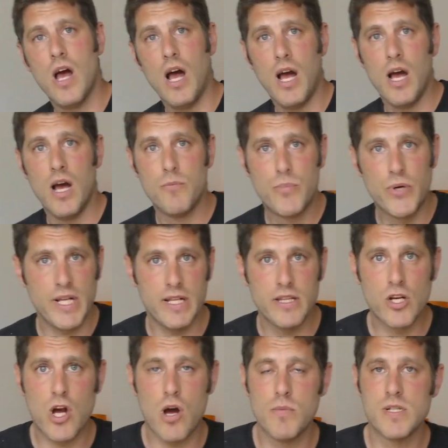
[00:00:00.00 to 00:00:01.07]
put it in
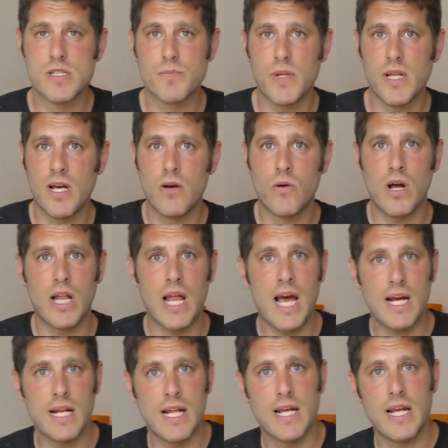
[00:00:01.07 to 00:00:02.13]
the comments below. I'll
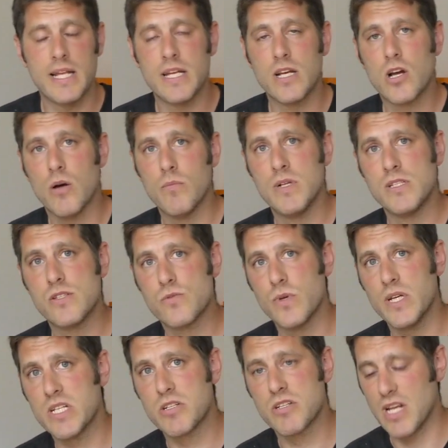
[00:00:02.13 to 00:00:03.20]
highlight any comments
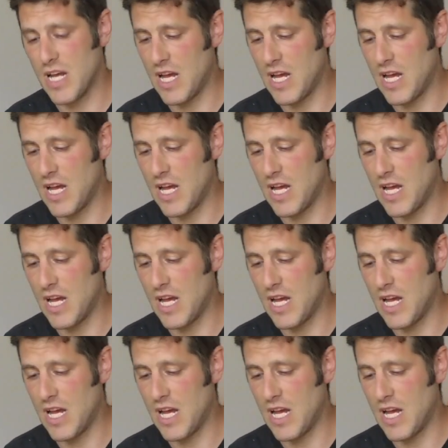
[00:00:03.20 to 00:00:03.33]
which